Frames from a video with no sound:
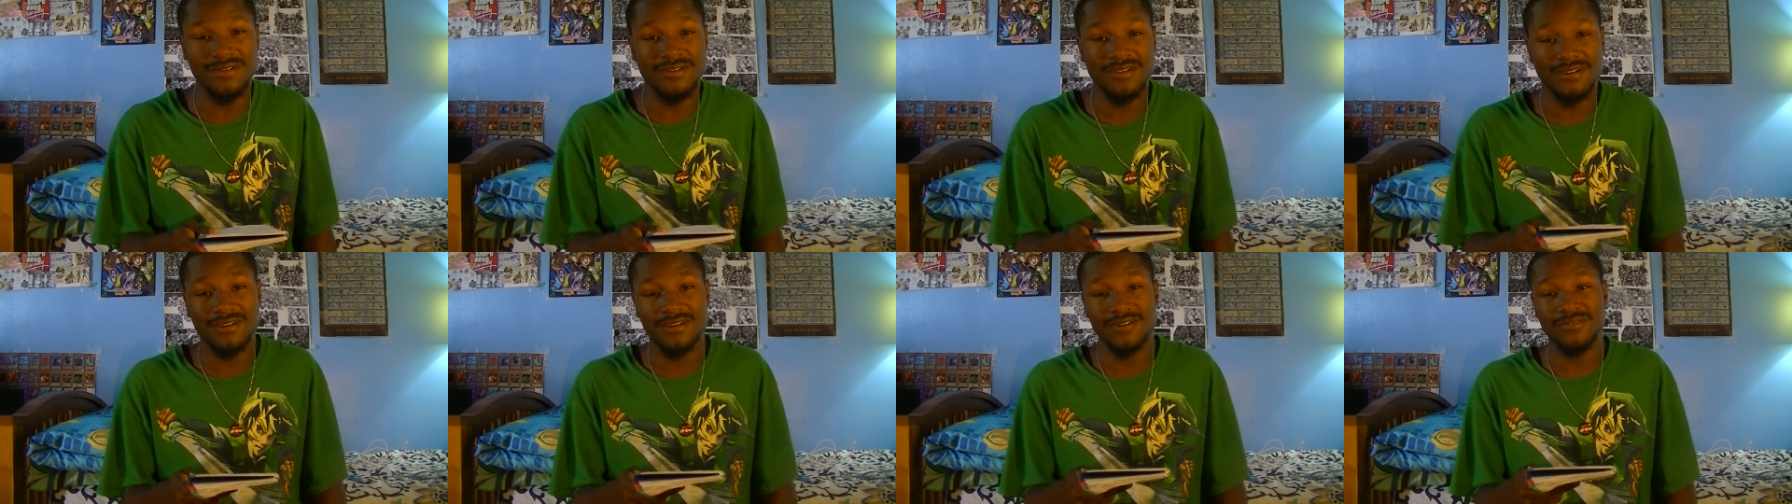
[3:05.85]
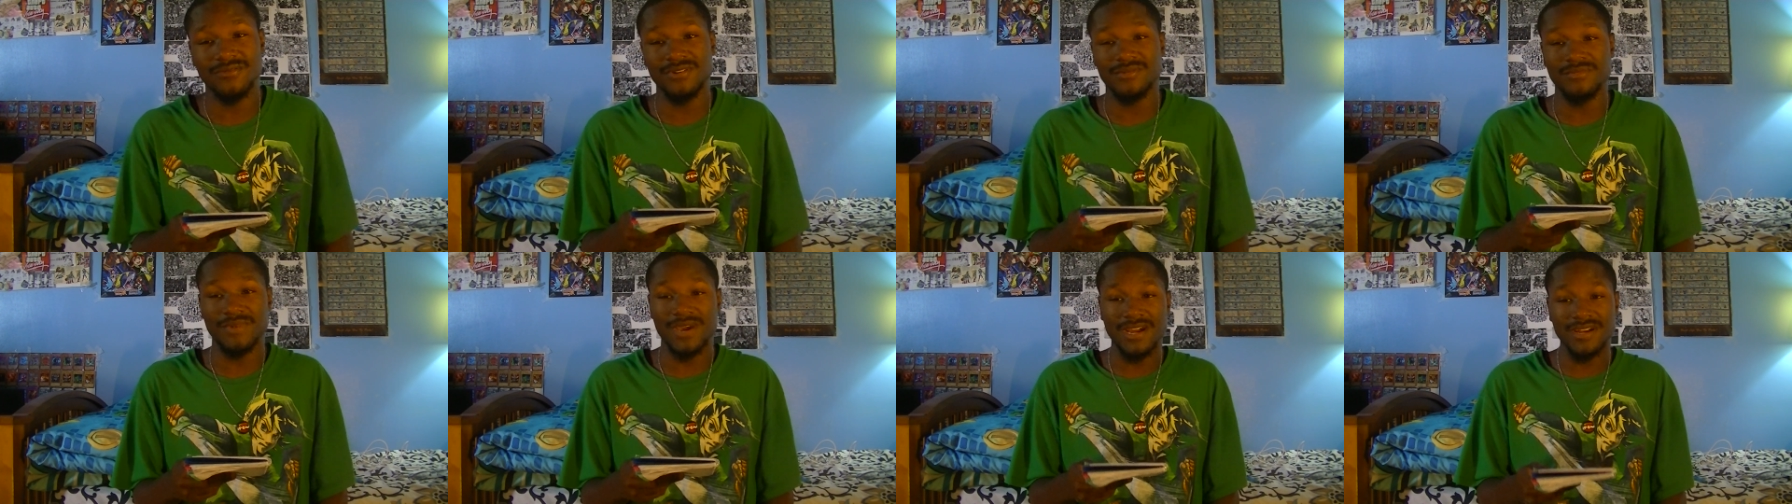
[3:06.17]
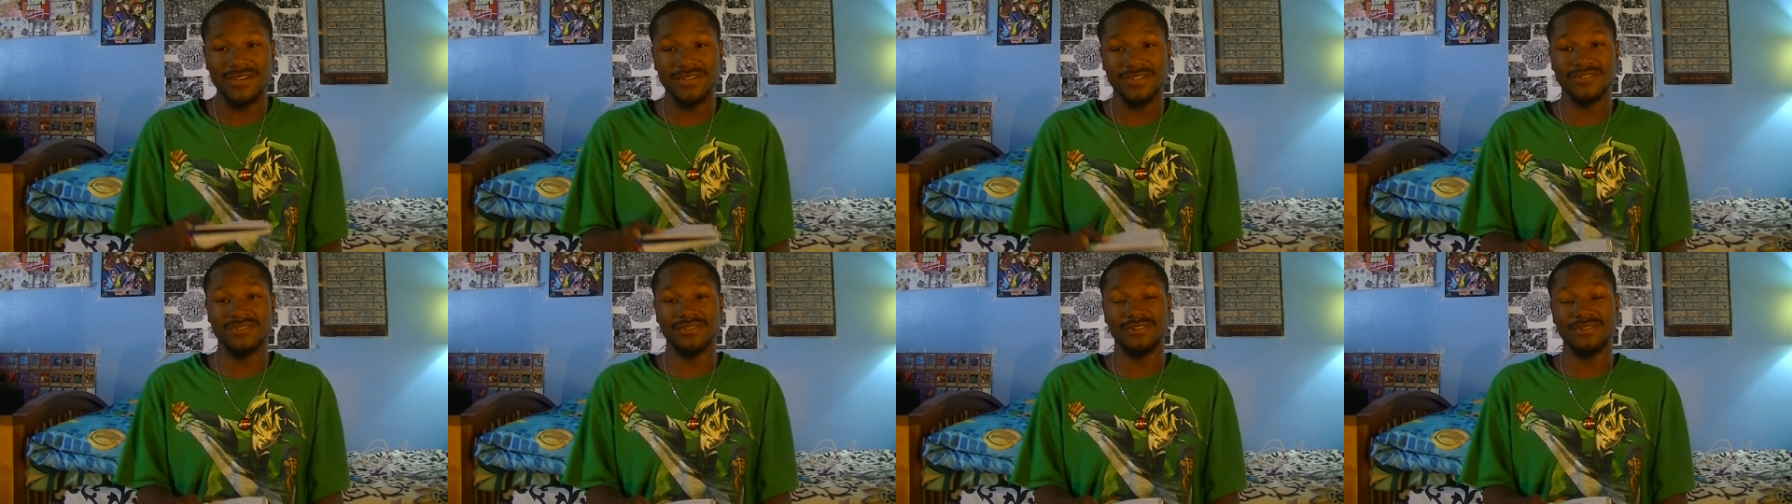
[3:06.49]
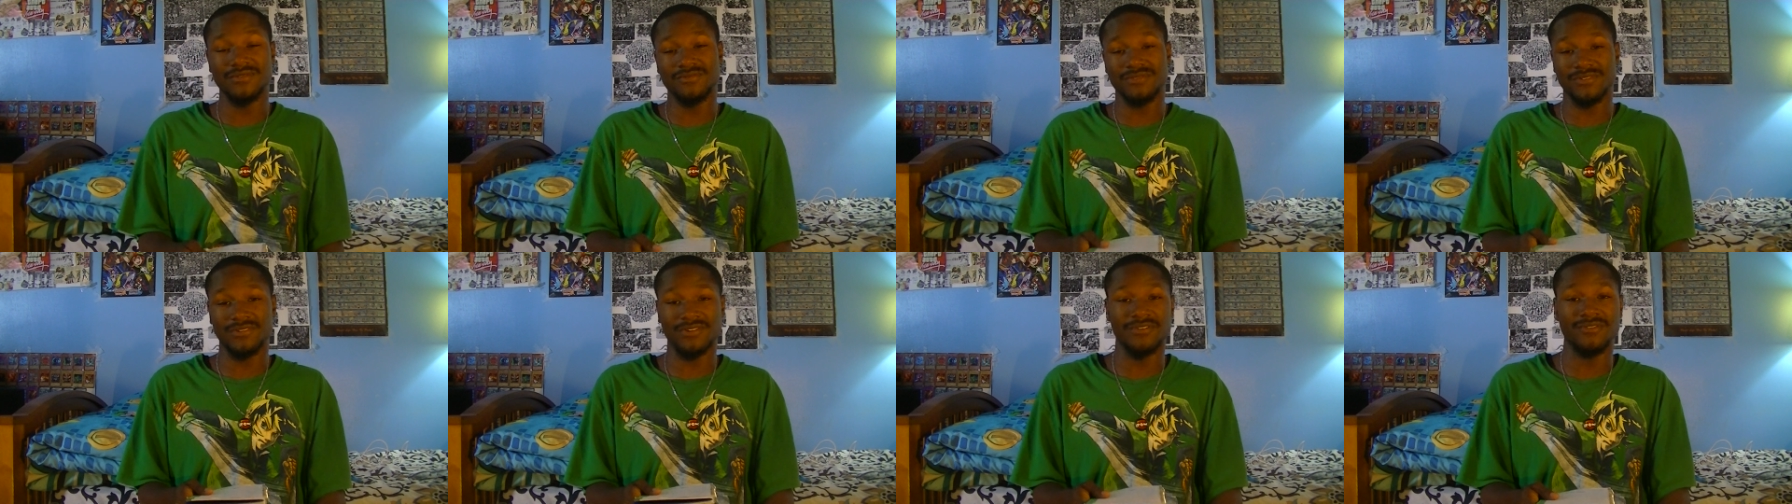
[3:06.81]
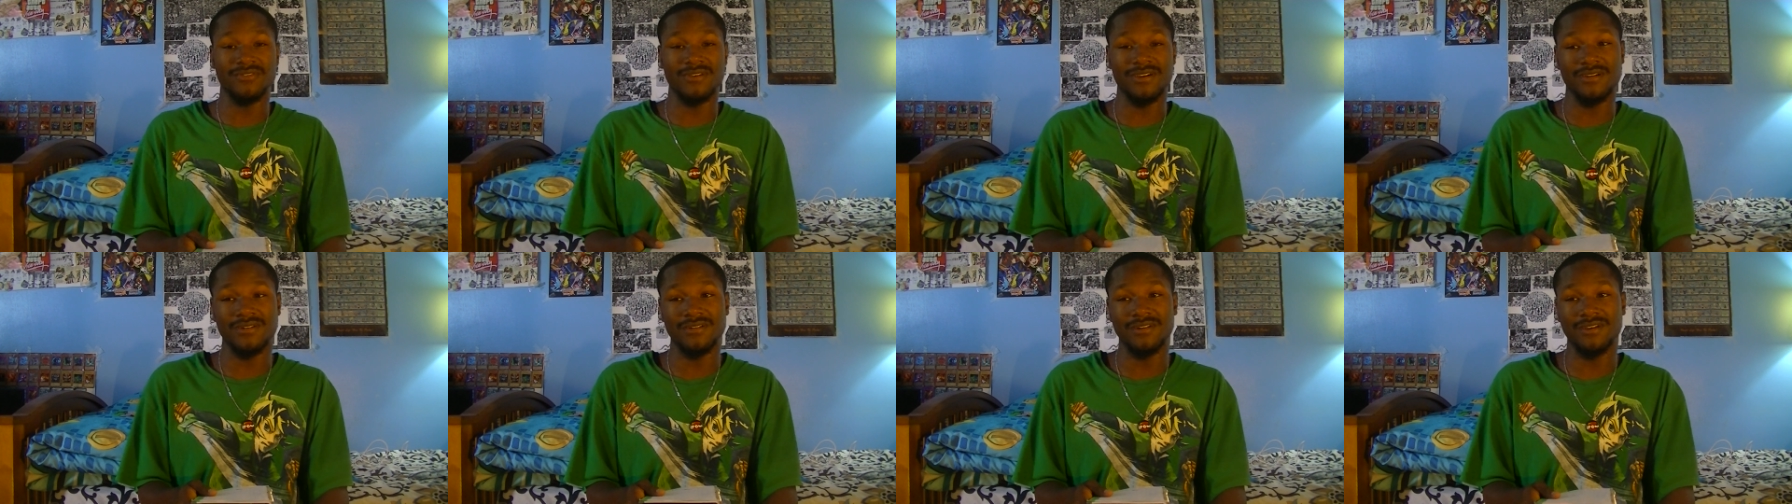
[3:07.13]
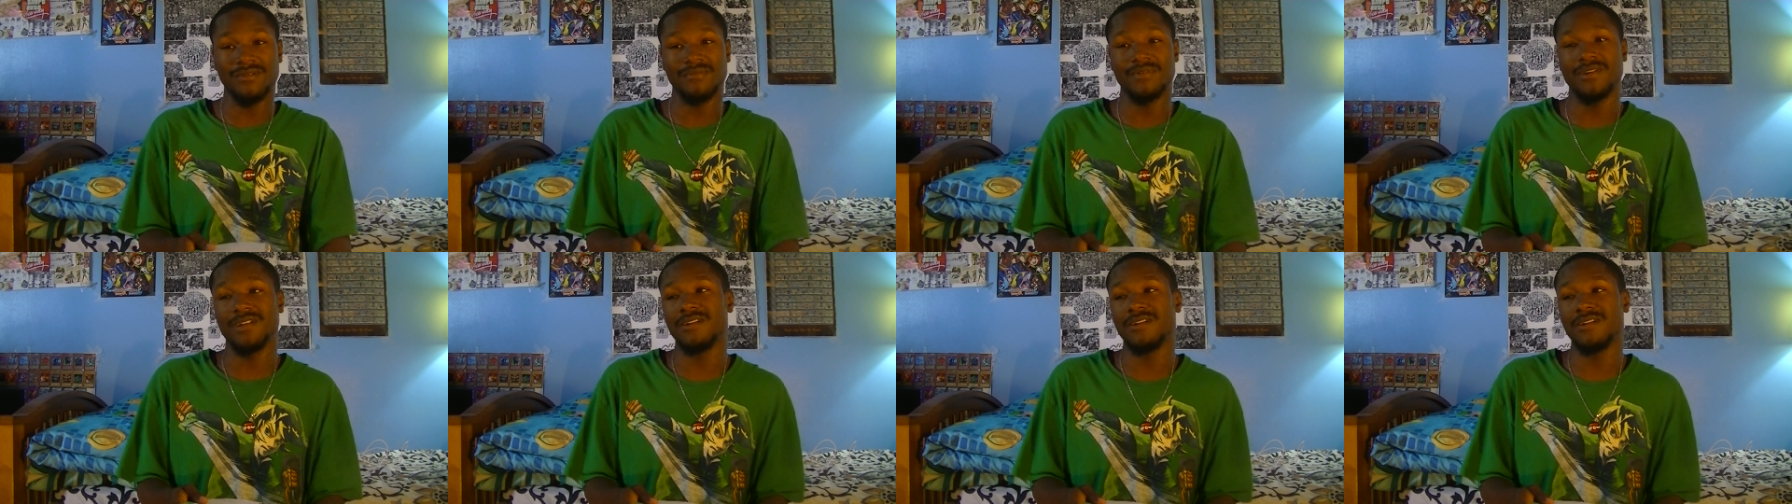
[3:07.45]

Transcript: uh, remastering from the ground up.